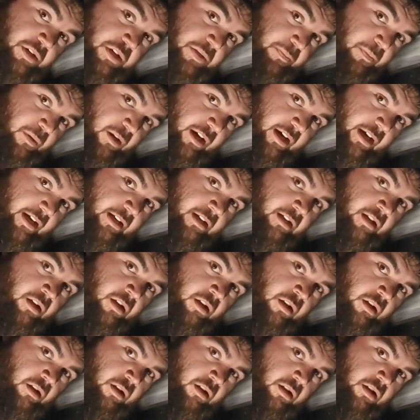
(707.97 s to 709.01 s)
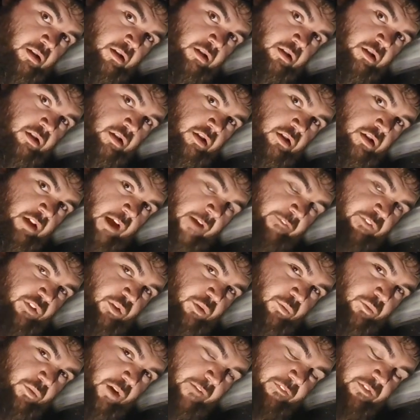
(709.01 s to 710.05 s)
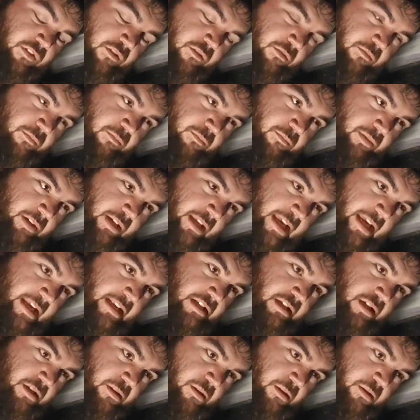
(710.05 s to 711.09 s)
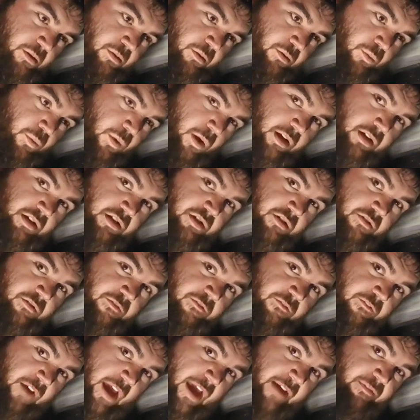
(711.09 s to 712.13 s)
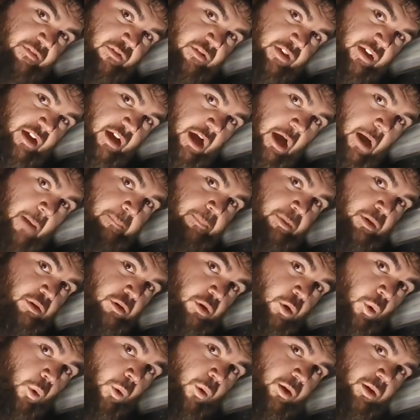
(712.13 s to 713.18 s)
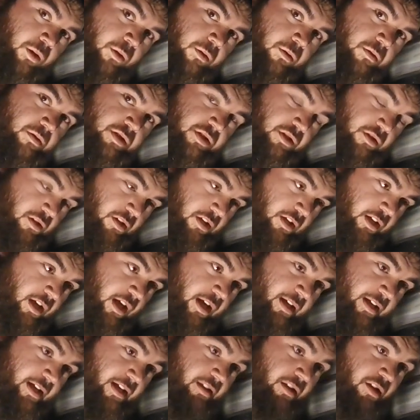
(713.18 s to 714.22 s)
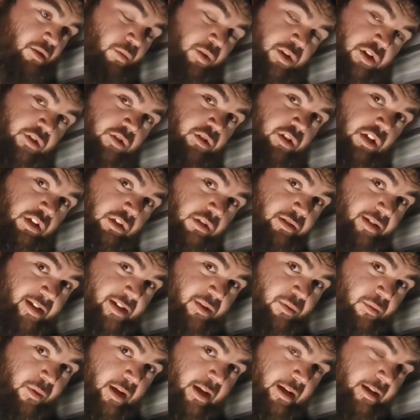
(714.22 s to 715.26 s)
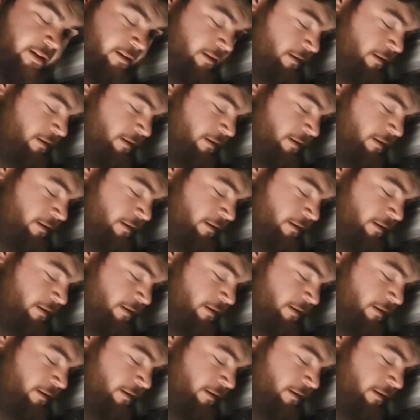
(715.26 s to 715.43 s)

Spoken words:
spring. If you need to or want to, favor the upper coil so you can cut into what you're going to lose anyway,